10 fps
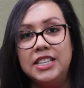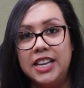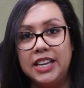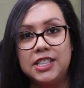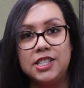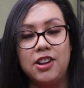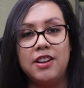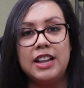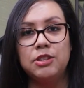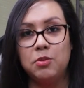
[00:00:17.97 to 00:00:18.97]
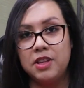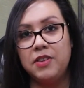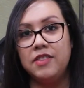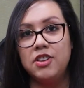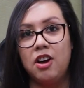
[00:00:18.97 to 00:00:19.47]
Tickets start at
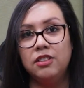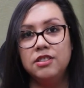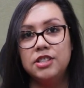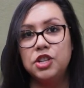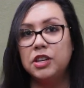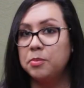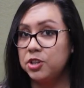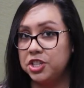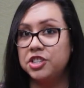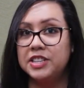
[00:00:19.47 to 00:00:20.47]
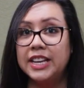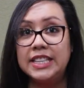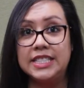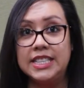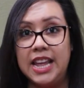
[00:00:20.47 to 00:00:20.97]
$25. You can purchase your
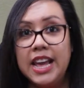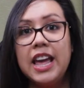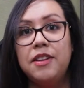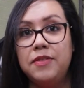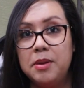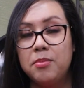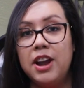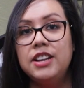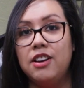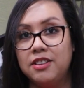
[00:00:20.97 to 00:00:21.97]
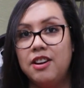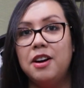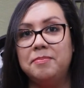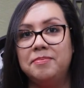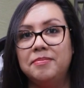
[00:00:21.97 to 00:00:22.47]
tickets today at eventbrite.com.